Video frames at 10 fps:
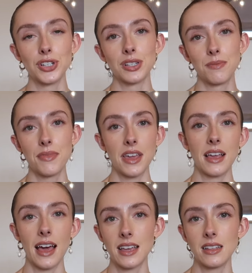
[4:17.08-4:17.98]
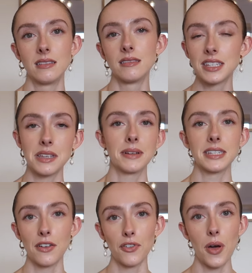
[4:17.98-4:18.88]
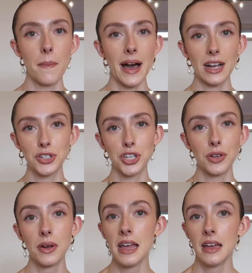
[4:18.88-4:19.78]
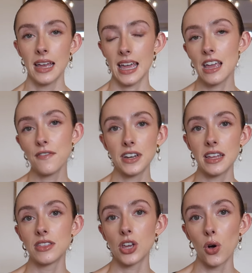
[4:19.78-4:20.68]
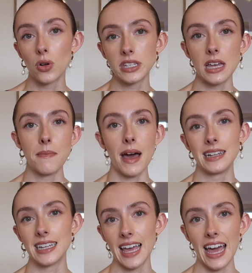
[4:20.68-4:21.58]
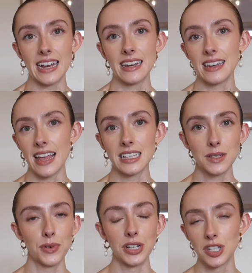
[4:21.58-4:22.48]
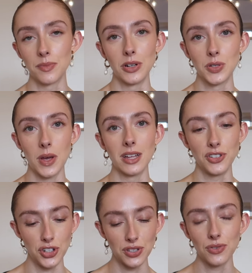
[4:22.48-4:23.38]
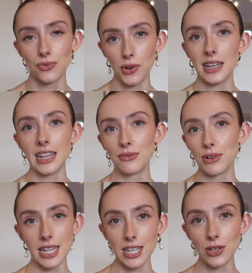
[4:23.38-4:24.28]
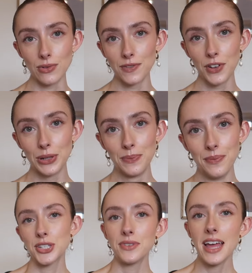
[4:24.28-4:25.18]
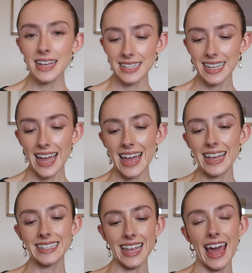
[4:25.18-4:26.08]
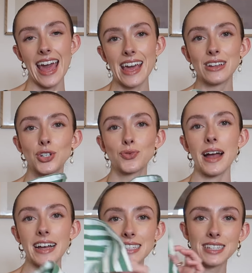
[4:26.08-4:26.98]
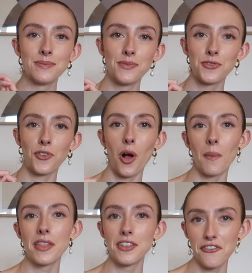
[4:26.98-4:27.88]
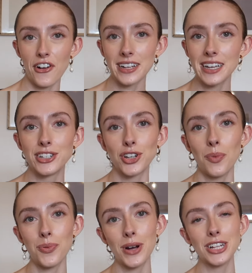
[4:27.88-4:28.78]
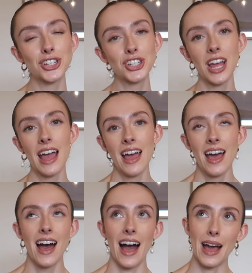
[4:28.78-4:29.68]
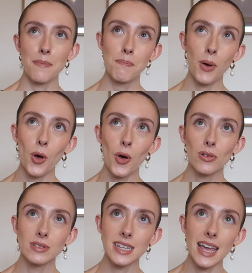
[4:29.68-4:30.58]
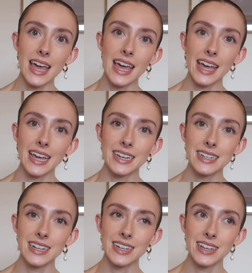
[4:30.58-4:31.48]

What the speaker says: just something I can see myself going back to even in the autumn and again next spring summer as well. Just really, really useful. So next is a dress from the Frankie shop, which I bought in